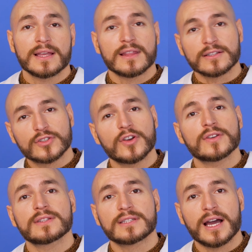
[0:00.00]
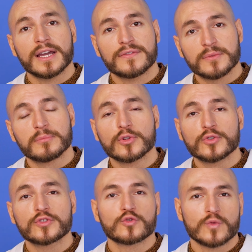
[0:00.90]
that turn the dye from
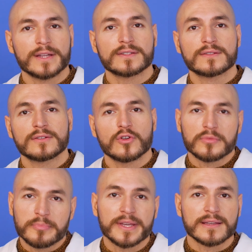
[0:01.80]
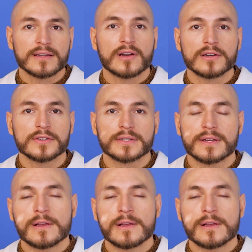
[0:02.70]
blue to red or pink in color.